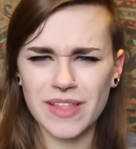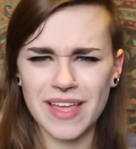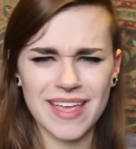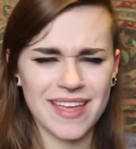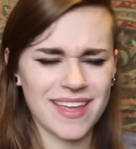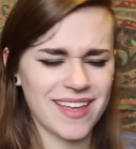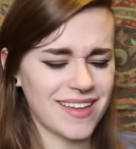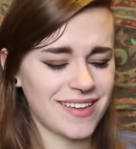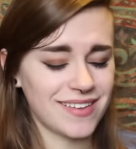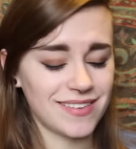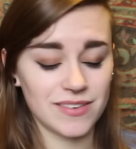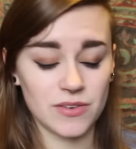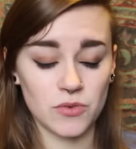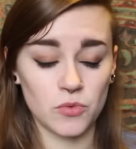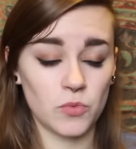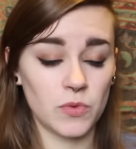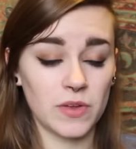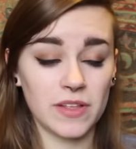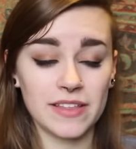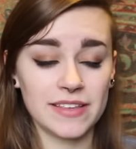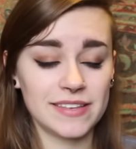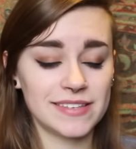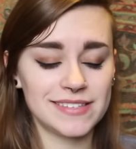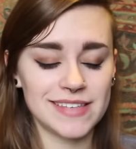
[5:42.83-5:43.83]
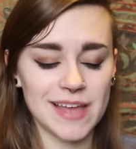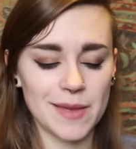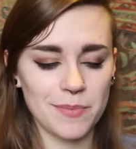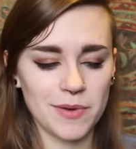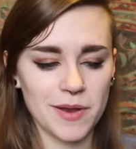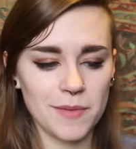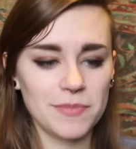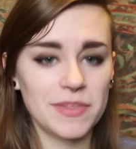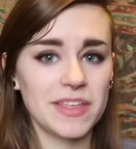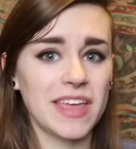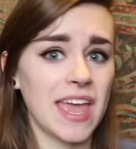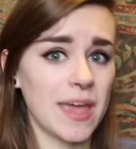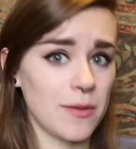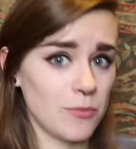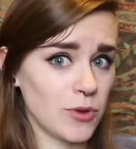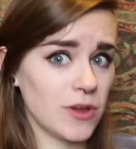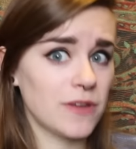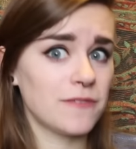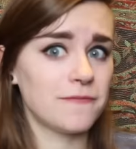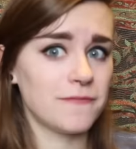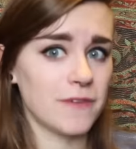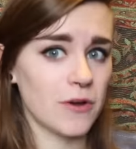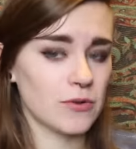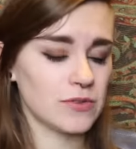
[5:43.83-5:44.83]
like really stepping up the game. We
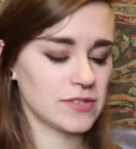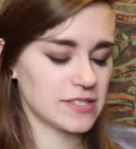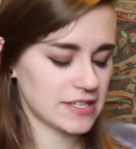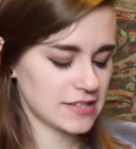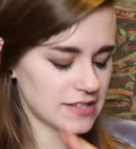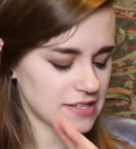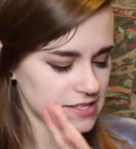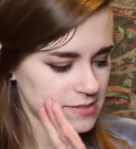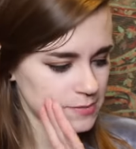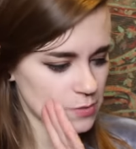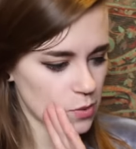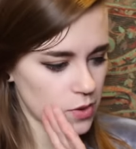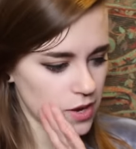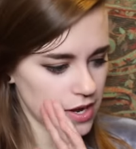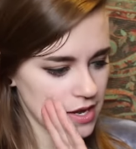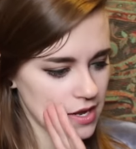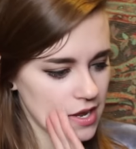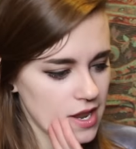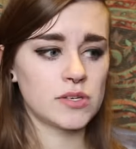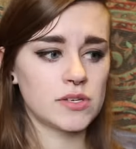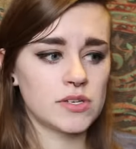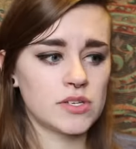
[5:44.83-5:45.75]
had phones at this point.